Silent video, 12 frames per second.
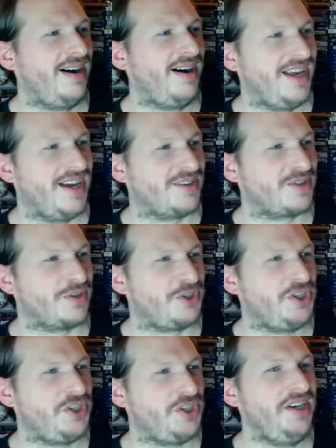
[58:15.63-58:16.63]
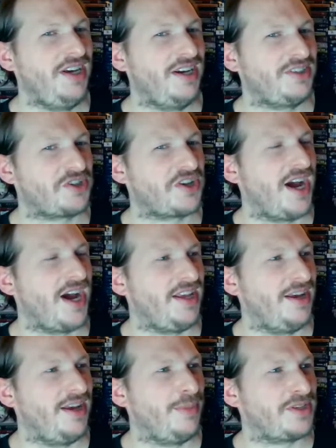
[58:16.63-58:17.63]
Yeah, so she just got
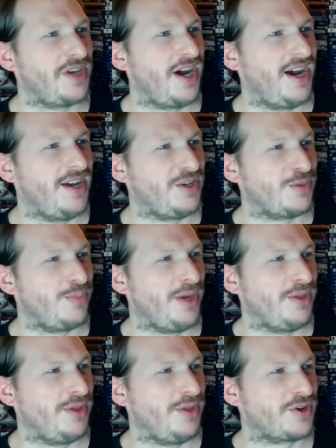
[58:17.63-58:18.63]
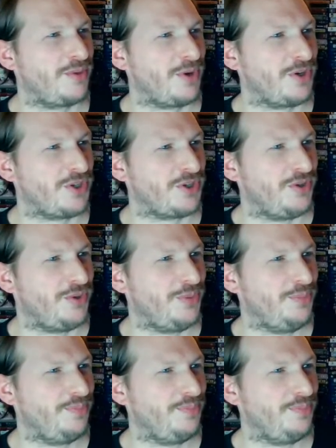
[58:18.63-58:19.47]
hypnotized by the commercial,